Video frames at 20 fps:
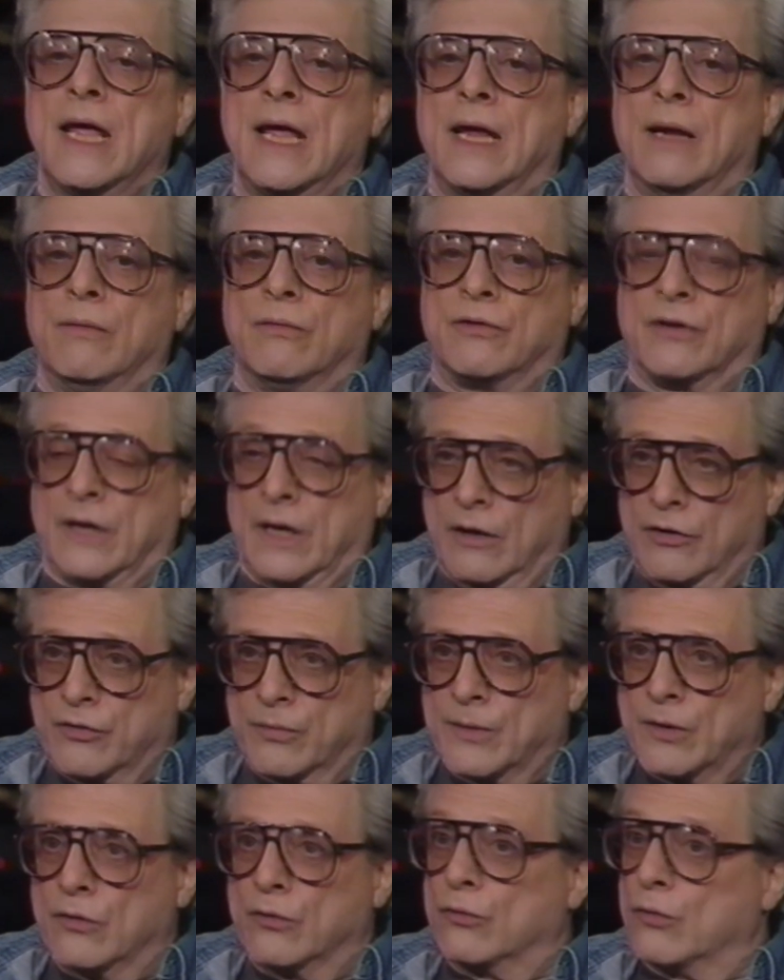He was an
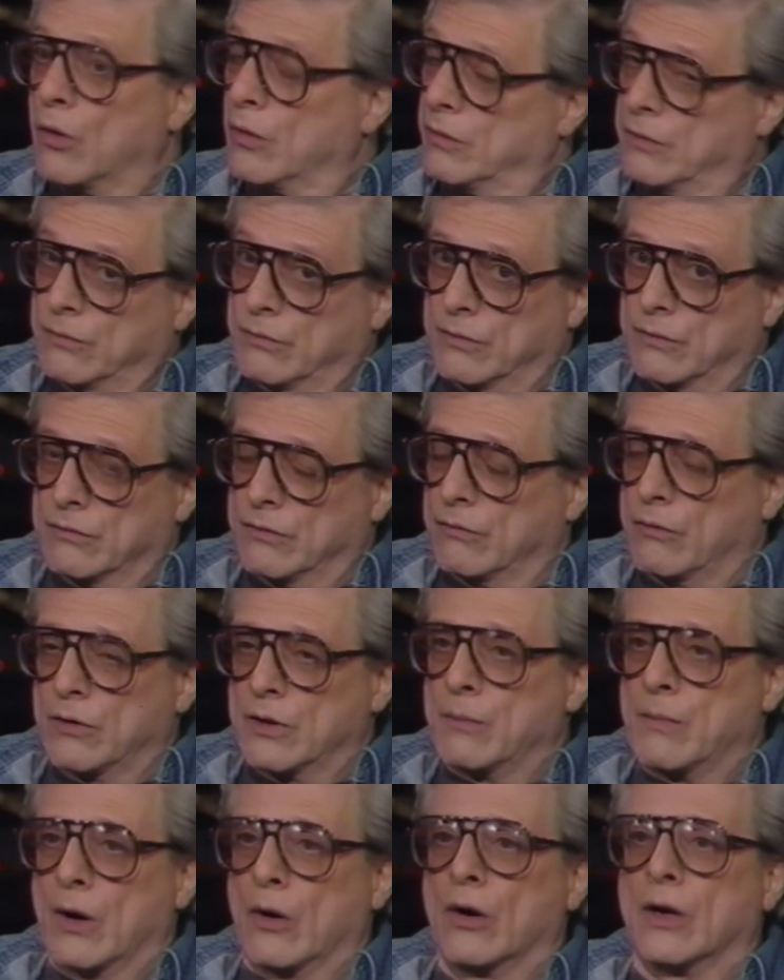Englishman who wrote, who wrote
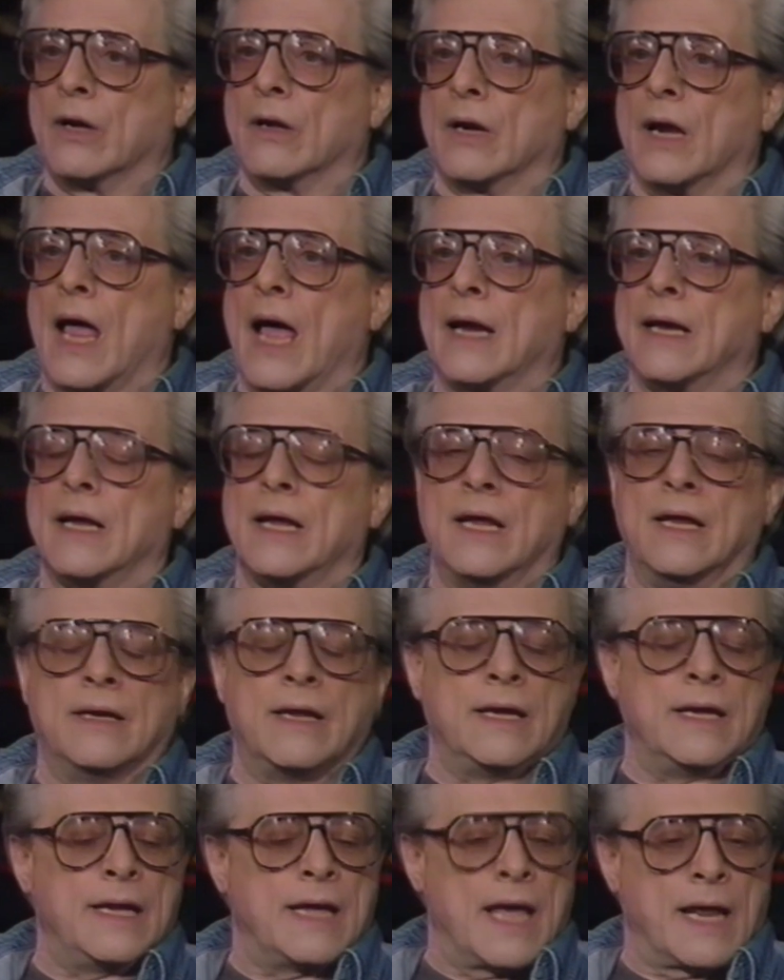in America a lot. He,
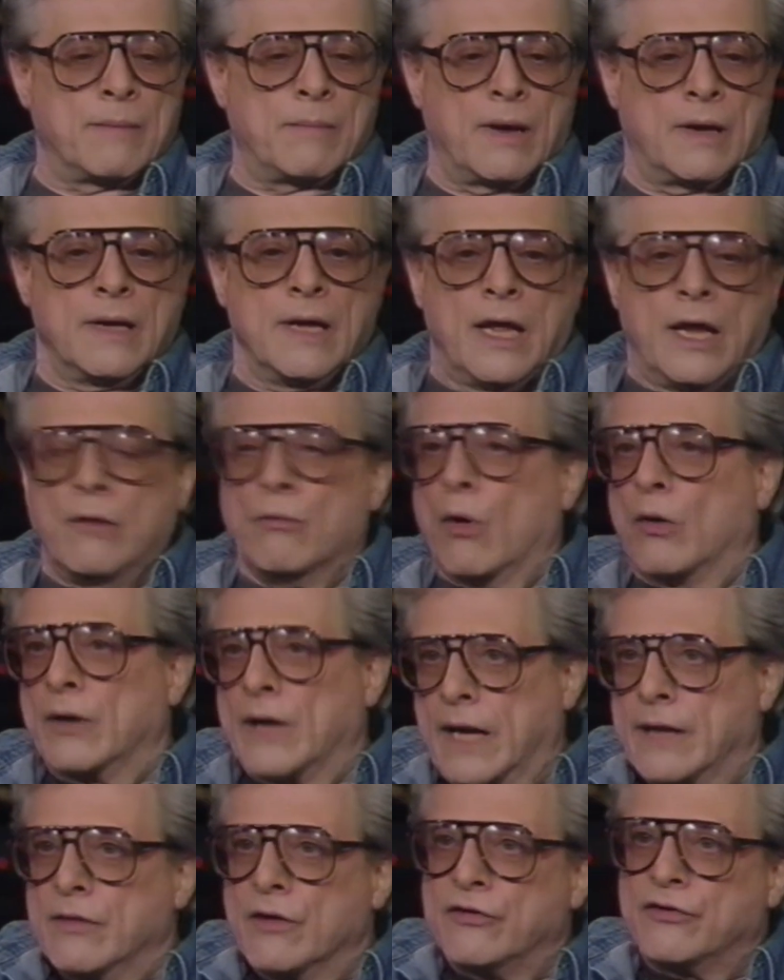he, had about, he wrote
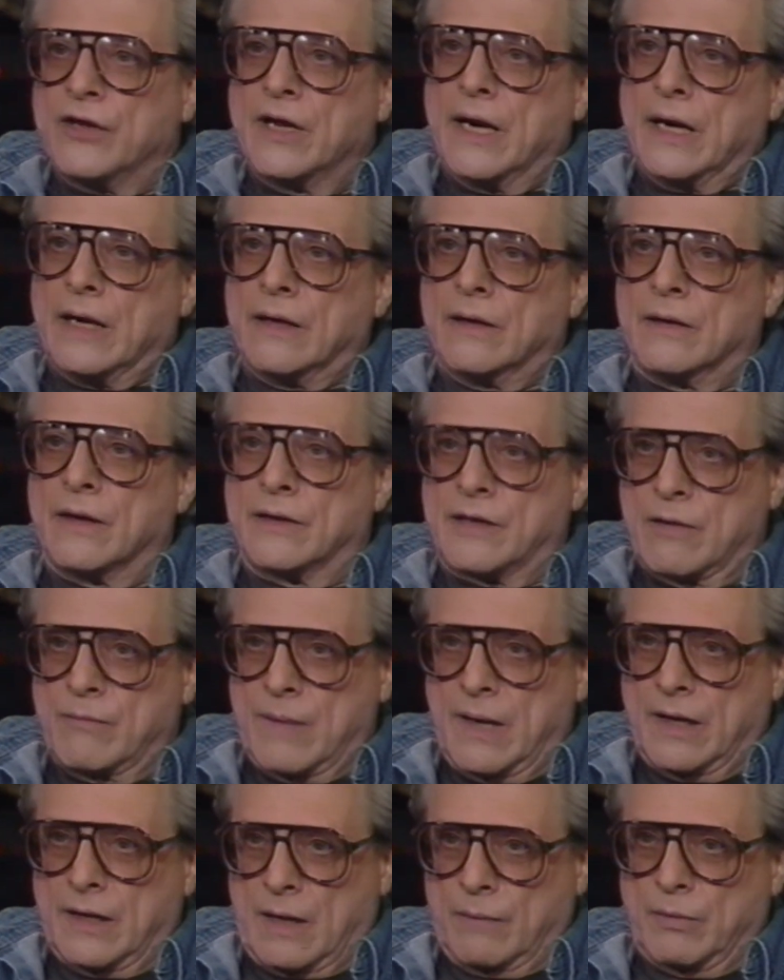Night in the City that they
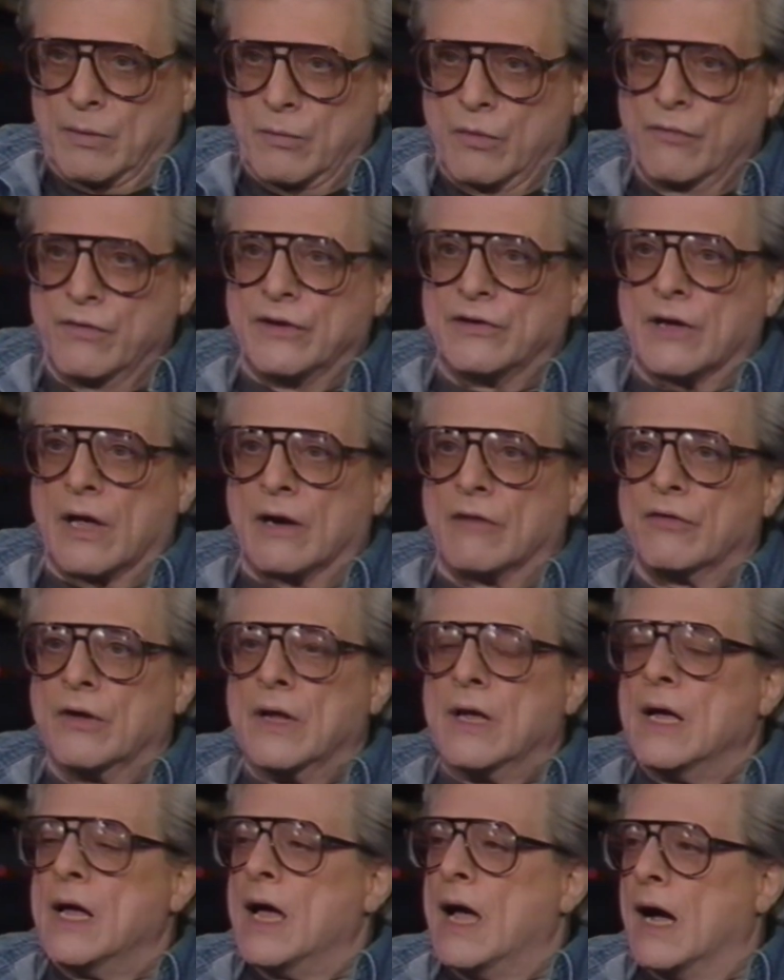made a couple of movies out of.
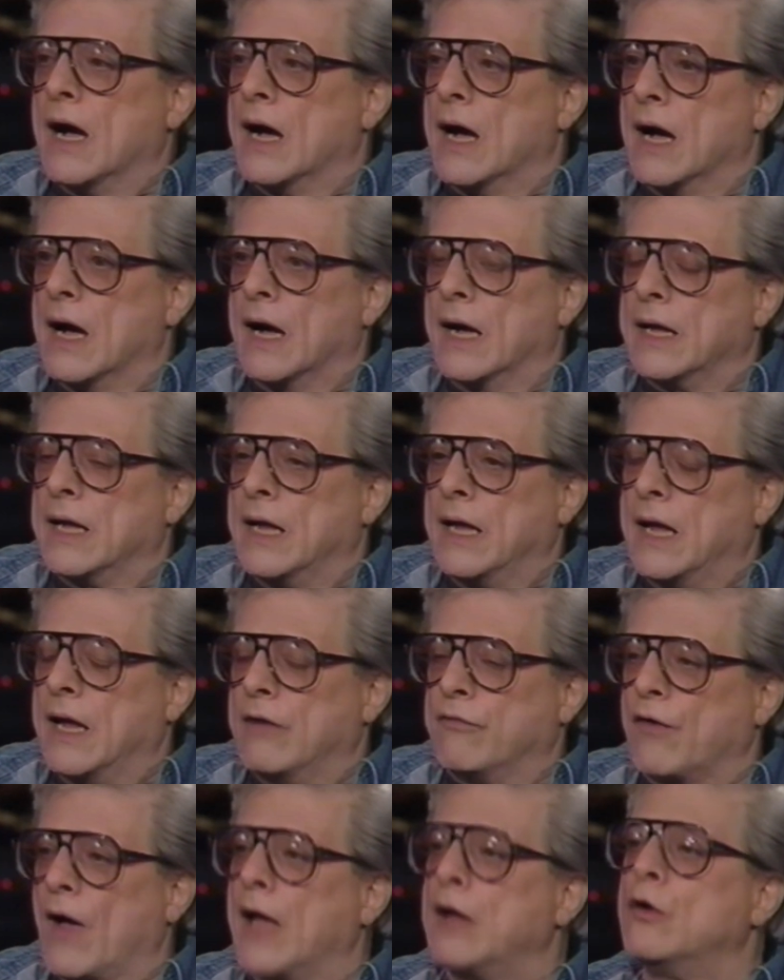Mm-hmm. Uh,
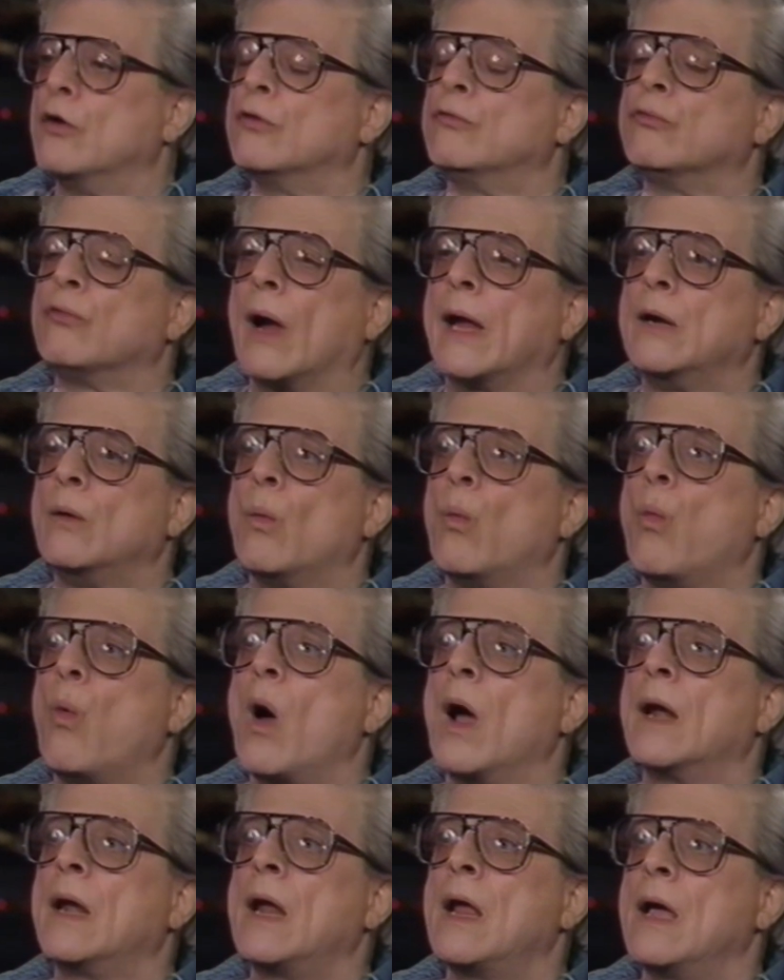if I could write
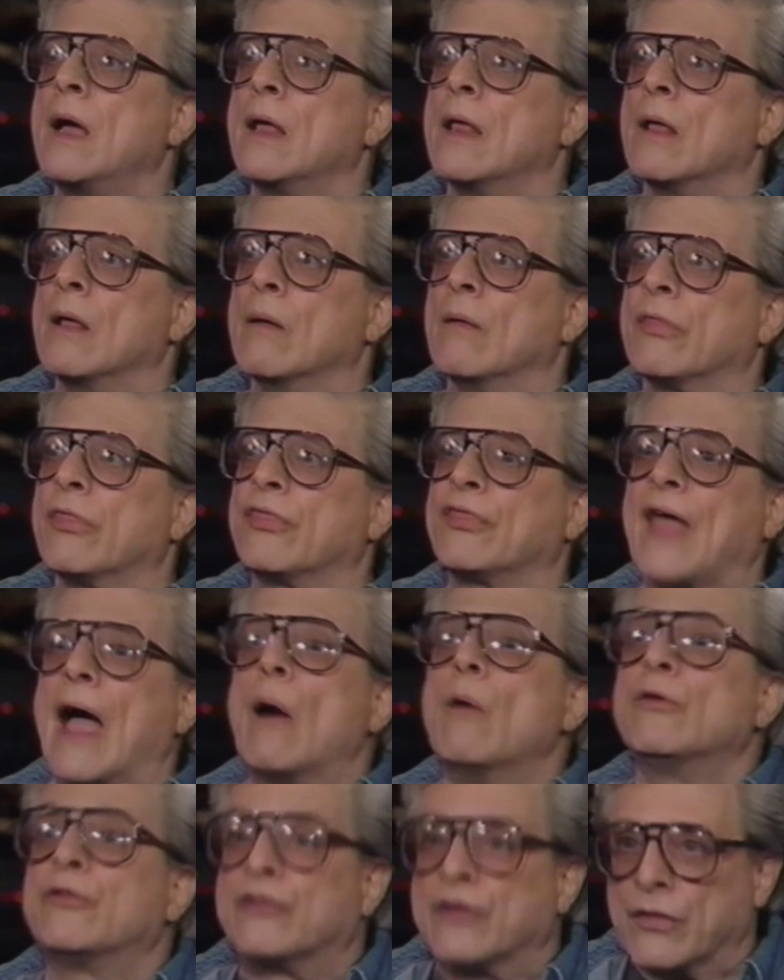one
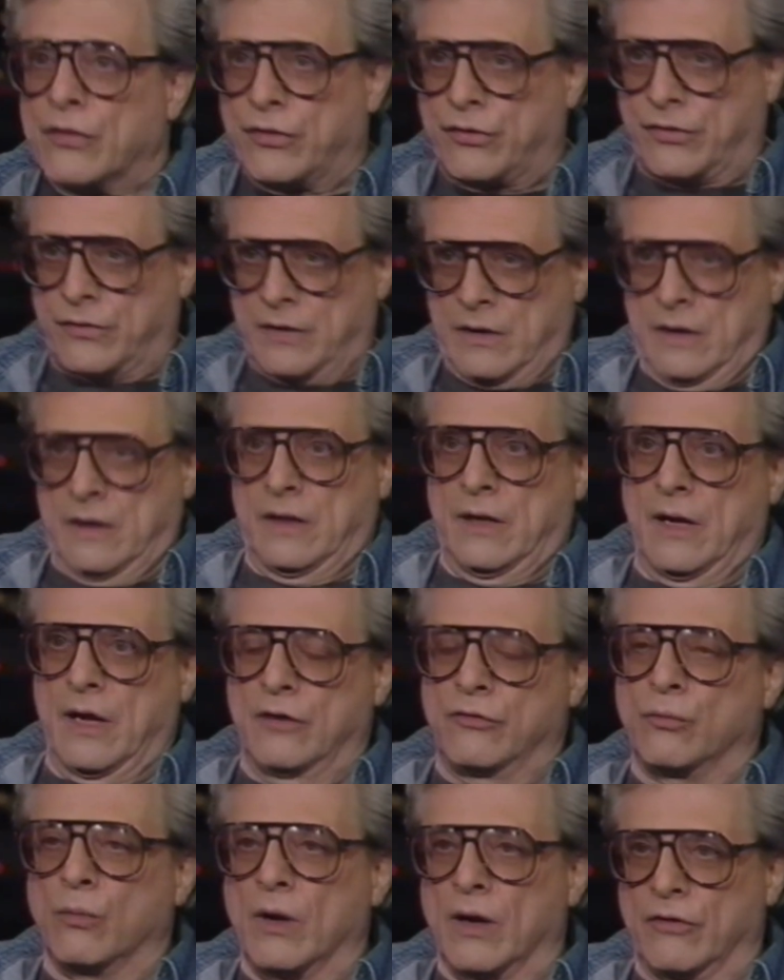thousandth
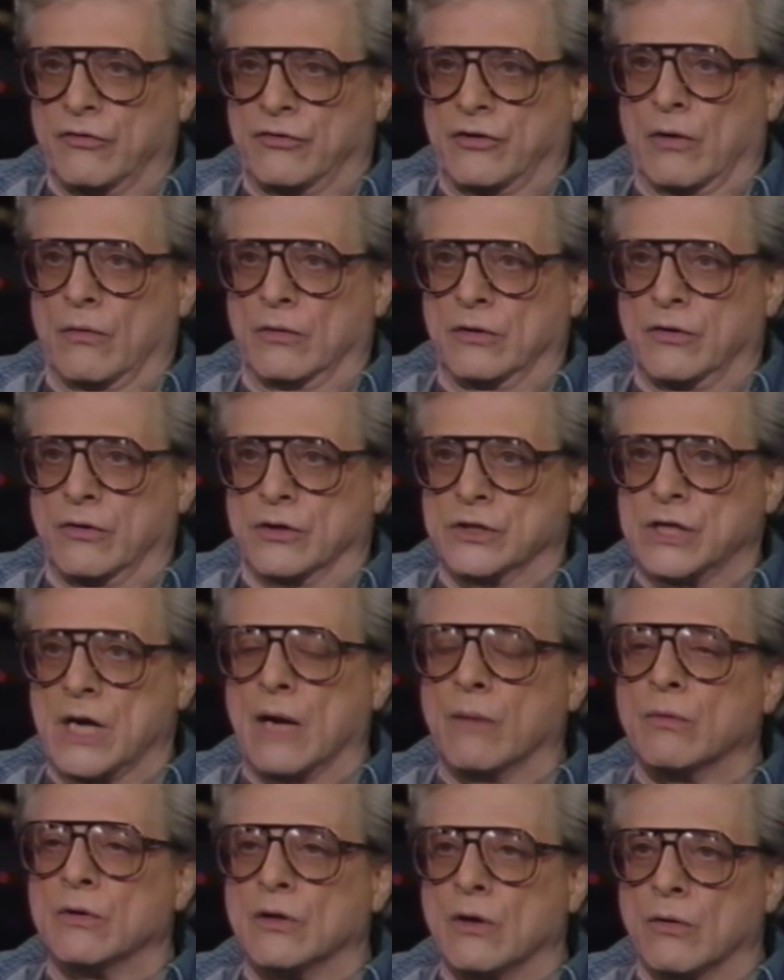as well as Gerald Kersh,
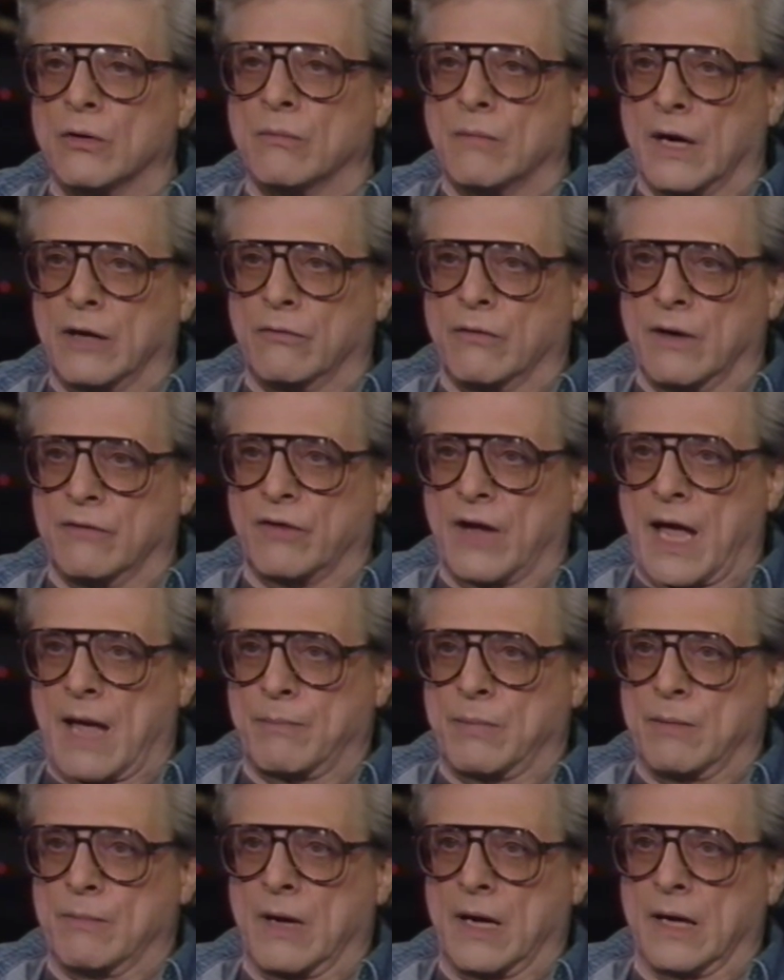I would go to my grave a
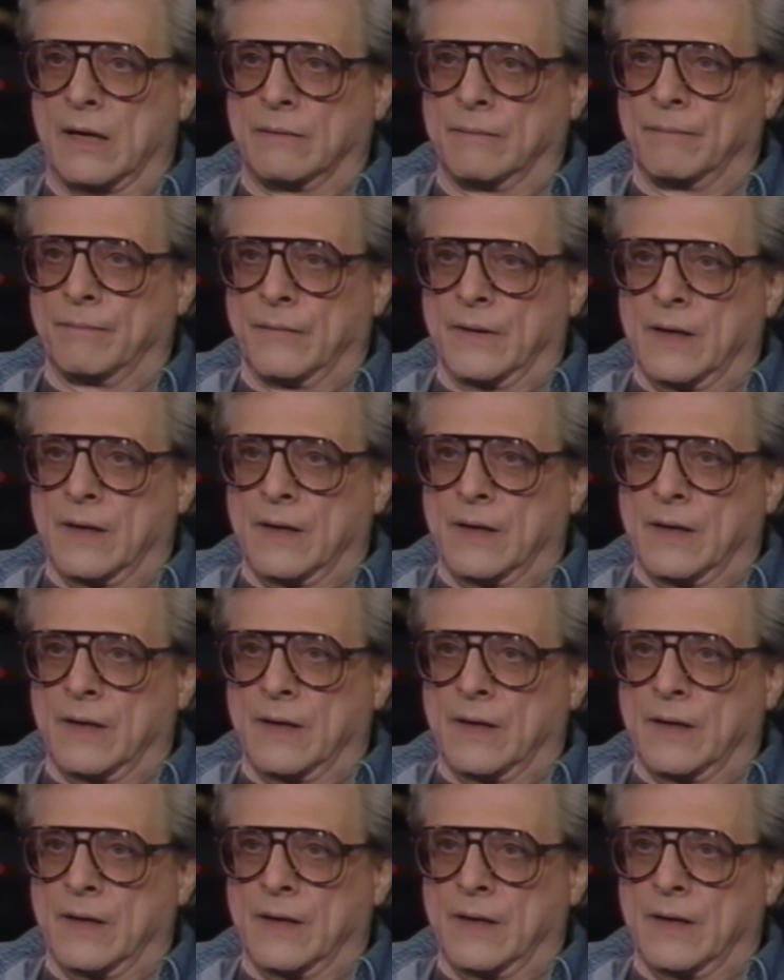happy man.